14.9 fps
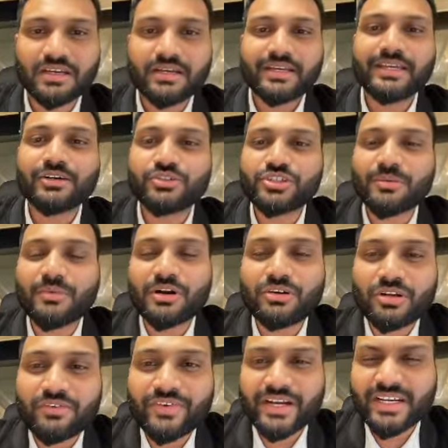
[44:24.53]
Huge
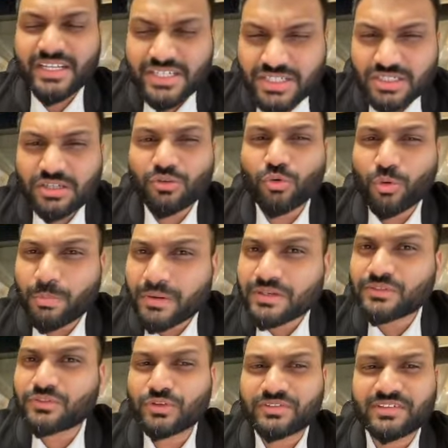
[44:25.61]
amount of additional open
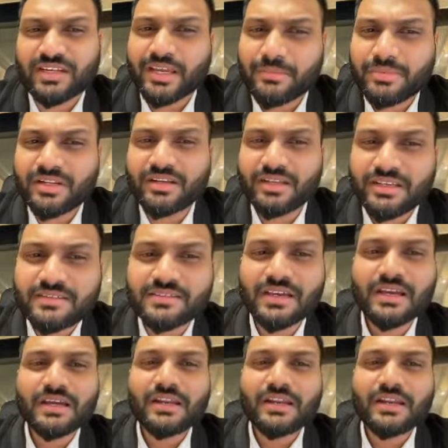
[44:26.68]
source libraries.